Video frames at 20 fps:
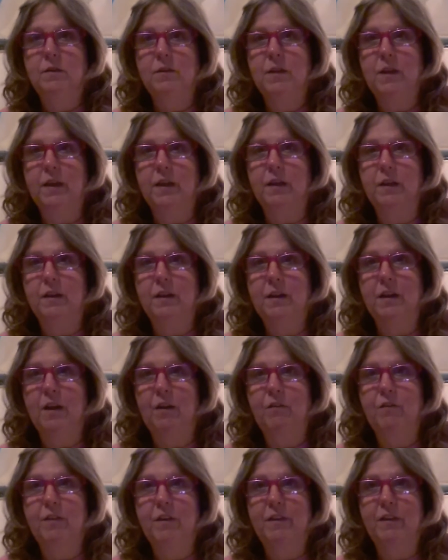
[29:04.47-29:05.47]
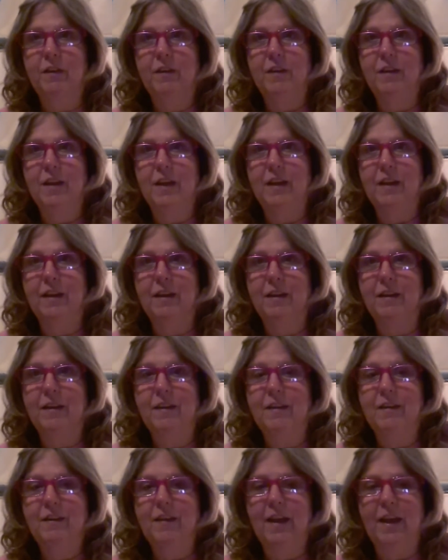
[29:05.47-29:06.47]
gonna go visit
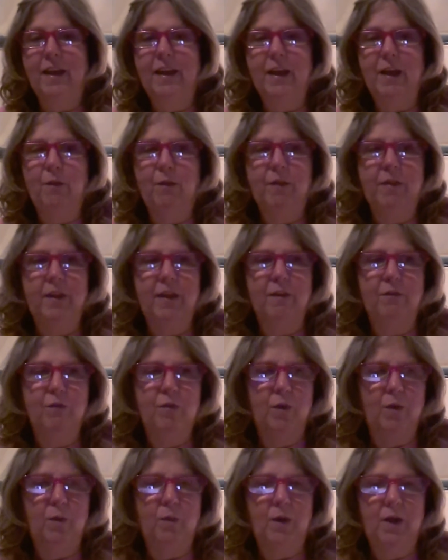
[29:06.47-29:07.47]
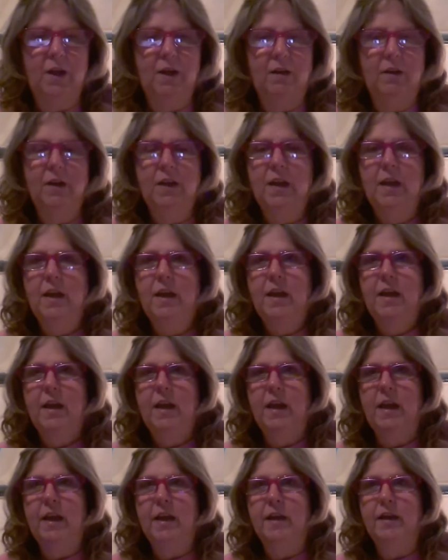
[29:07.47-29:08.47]
and hang out with him for a while.
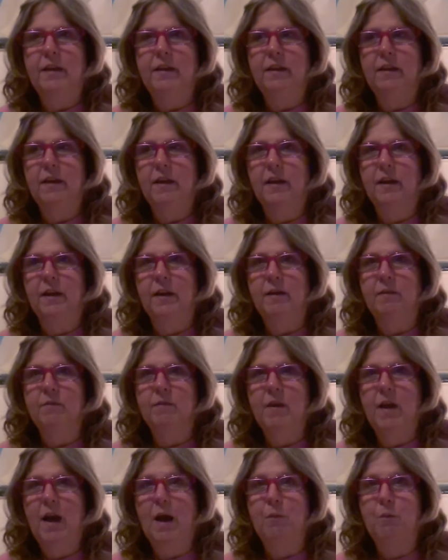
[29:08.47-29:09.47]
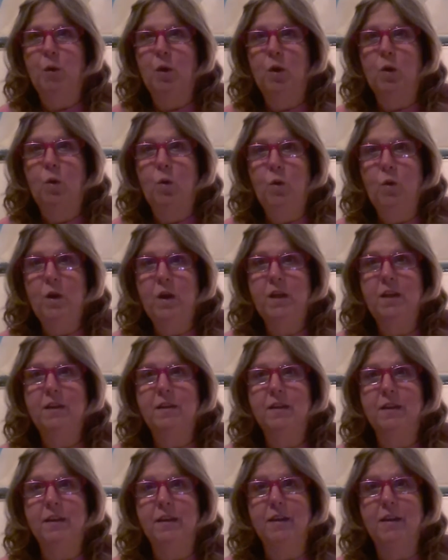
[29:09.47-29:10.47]
And I'm recording
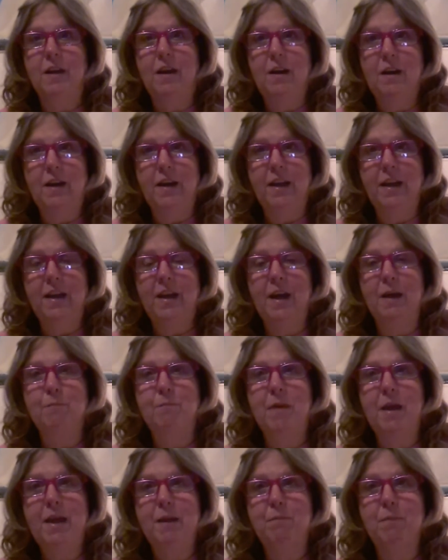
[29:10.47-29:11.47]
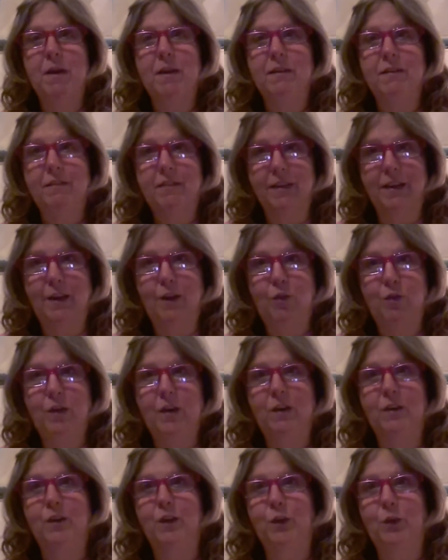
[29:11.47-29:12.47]
tonight. I made myself
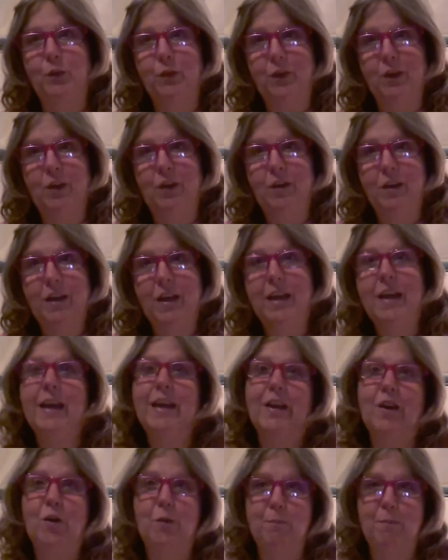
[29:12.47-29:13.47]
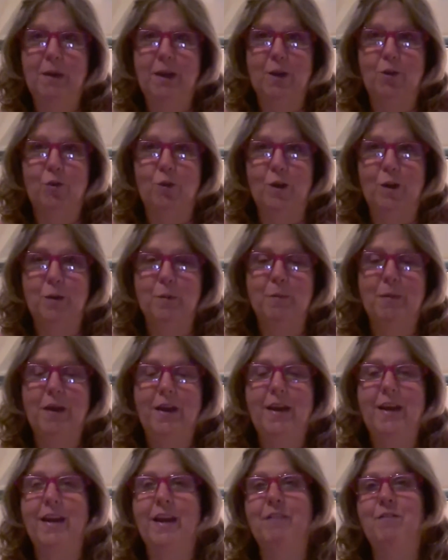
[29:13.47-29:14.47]
a little nook in our bedroom,
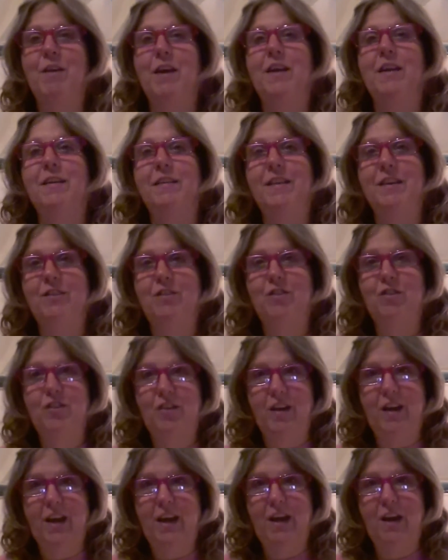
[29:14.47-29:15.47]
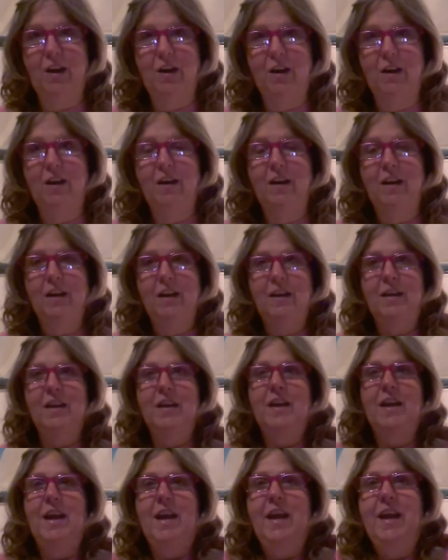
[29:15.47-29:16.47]
and I've got this chair,
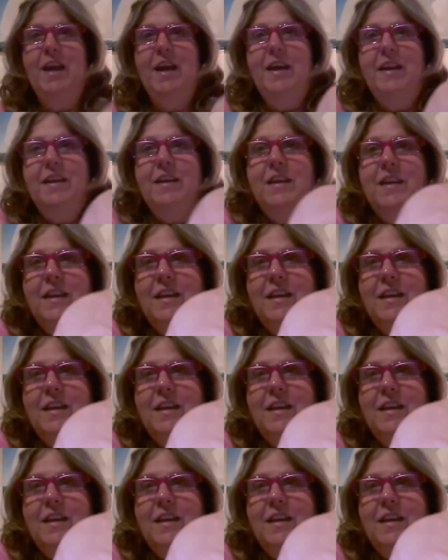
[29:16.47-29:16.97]
and